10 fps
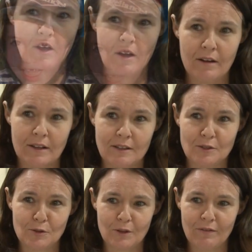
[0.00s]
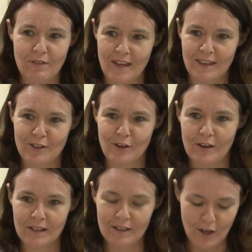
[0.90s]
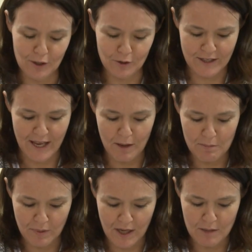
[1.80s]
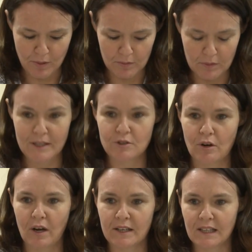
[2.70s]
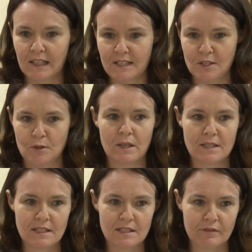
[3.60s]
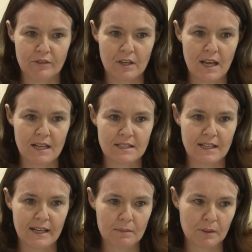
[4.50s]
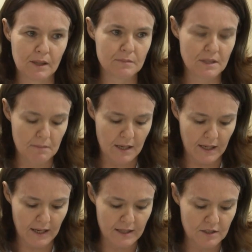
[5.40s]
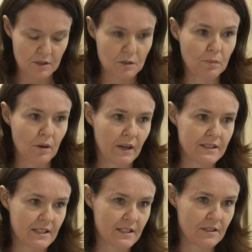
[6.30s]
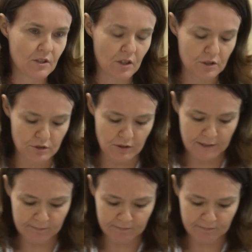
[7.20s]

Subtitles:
I sort of think that I lost count, but he probably tried at least 20 different anti-epileptic medications prior to his surgery.